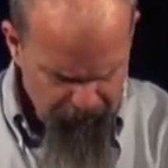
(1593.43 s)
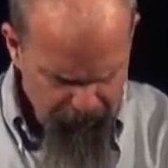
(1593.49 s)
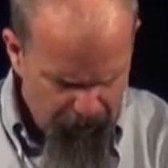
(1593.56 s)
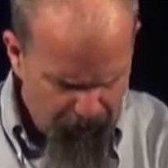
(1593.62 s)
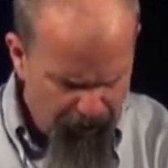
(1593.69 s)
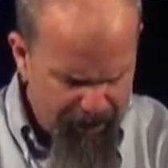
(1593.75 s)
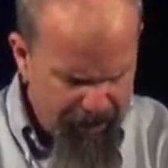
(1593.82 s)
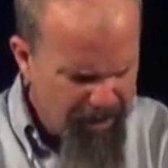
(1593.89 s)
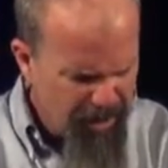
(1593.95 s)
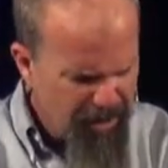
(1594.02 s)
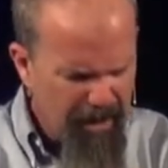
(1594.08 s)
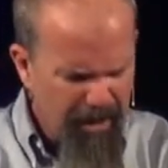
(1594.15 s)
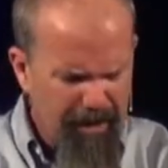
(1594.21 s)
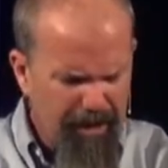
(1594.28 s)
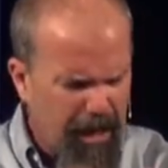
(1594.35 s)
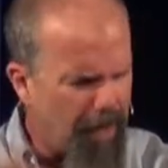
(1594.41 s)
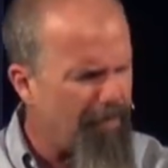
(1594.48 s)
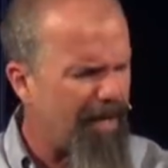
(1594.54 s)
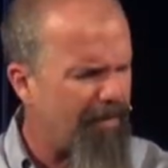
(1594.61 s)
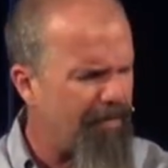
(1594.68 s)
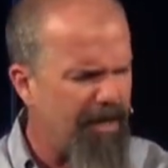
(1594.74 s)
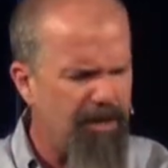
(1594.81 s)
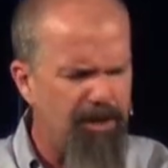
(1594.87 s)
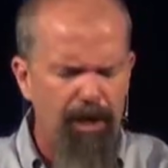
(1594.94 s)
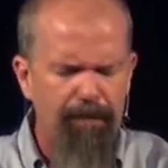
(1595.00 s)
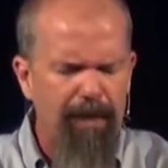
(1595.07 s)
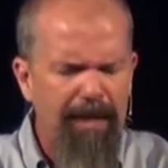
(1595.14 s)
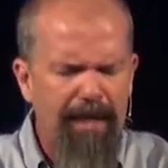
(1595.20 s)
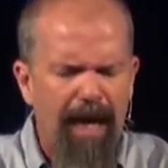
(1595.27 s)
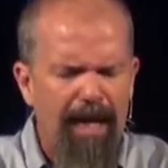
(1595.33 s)
you know, they they'd come out of Egypt,
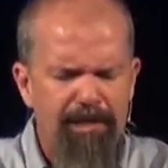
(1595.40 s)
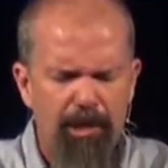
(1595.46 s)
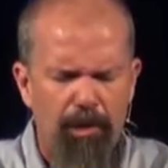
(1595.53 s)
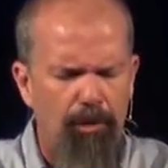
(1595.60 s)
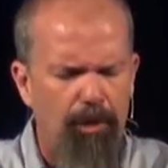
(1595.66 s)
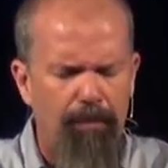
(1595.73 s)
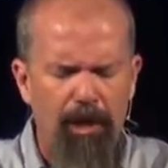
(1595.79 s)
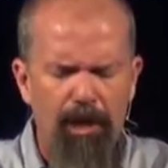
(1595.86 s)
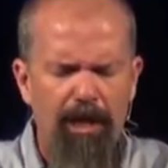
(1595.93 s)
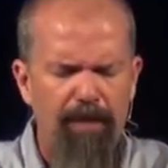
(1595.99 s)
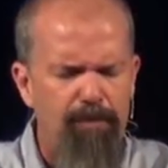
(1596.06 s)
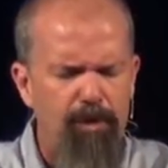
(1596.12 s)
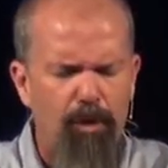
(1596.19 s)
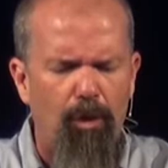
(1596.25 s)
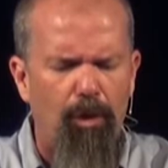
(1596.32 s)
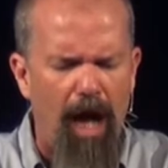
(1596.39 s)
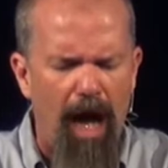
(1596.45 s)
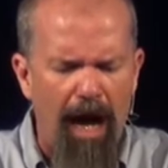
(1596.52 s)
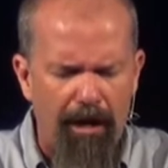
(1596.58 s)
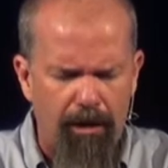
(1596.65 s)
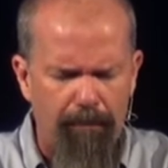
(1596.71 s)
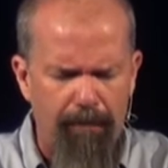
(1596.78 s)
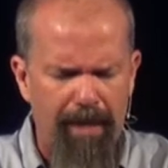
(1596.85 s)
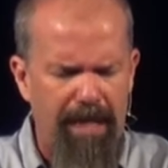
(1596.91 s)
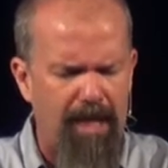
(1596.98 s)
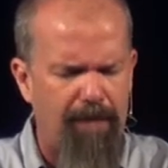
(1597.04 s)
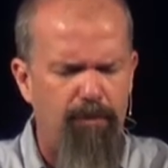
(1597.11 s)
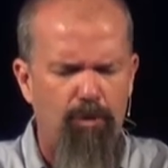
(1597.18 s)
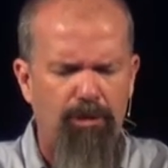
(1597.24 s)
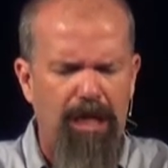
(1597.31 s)
and God told them, Look, if you'll honor me,
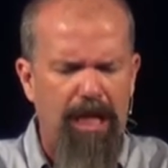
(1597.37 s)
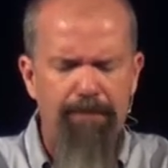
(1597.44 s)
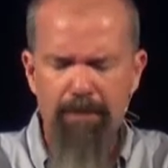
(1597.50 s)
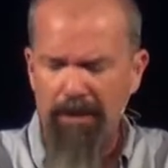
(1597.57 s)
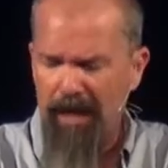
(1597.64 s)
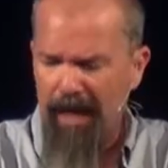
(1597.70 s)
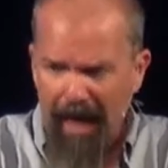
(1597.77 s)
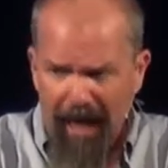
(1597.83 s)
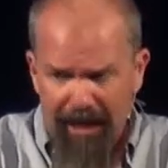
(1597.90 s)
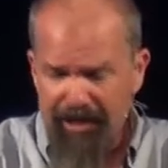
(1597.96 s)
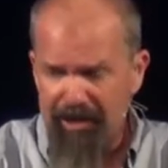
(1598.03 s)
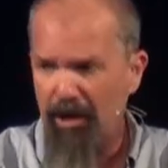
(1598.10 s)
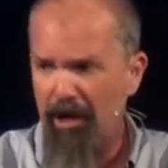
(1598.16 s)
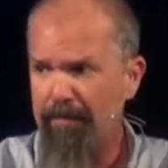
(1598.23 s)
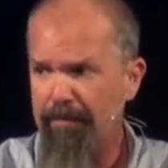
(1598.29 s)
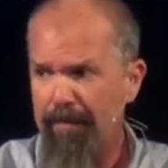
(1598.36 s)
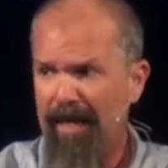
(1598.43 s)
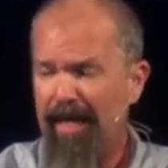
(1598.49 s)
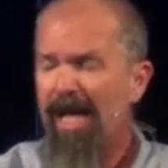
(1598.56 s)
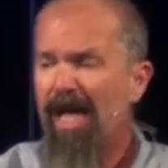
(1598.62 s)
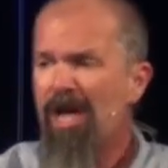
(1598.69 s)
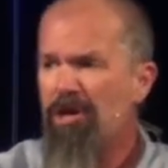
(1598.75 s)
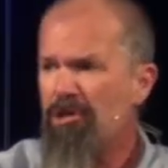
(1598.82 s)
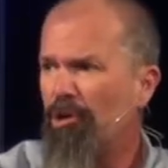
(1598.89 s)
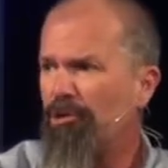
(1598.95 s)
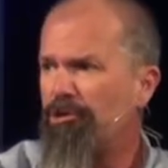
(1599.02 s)
if you'll keep your eyes on me, you'll